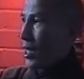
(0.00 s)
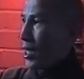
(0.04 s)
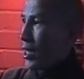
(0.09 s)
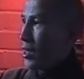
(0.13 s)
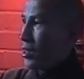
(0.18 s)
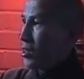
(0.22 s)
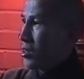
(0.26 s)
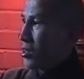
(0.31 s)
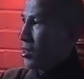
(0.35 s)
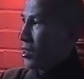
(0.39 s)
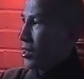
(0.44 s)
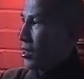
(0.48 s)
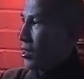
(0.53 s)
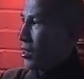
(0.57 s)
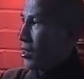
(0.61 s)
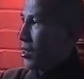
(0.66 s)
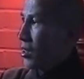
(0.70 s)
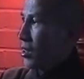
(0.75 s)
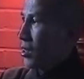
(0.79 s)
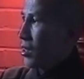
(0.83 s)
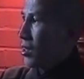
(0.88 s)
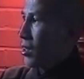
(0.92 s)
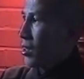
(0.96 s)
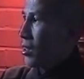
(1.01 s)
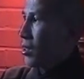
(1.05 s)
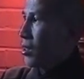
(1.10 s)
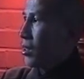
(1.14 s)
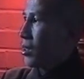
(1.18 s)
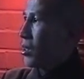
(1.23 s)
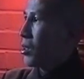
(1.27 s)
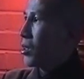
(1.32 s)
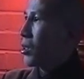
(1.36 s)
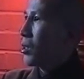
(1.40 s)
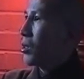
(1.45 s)
all that energy
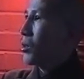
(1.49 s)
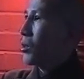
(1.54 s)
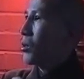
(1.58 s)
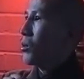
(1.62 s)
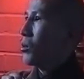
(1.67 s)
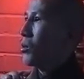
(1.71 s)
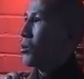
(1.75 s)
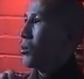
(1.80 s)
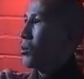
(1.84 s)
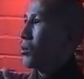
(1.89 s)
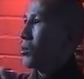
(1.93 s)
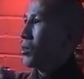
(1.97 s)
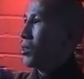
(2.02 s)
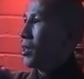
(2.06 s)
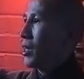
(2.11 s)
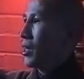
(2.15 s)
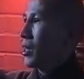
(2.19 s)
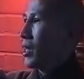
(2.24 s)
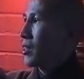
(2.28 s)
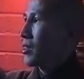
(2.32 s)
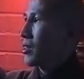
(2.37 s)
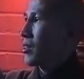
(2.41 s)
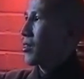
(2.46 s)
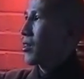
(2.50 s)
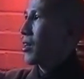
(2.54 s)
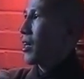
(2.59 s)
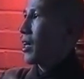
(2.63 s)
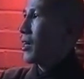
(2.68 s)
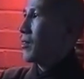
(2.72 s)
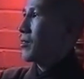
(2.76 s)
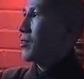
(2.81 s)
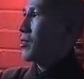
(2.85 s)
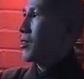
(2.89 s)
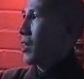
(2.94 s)
through
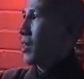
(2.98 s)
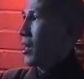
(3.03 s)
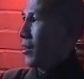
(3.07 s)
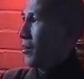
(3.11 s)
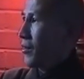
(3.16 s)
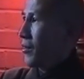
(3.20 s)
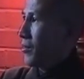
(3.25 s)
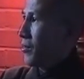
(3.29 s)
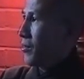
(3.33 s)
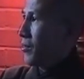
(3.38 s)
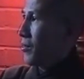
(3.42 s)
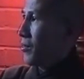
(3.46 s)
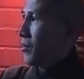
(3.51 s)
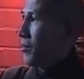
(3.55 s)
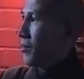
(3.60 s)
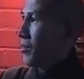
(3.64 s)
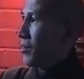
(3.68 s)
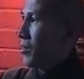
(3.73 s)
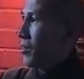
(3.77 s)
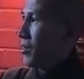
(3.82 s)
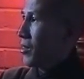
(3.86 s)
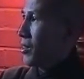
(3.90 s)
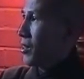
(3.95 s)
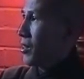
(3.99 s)
the next lifestyle.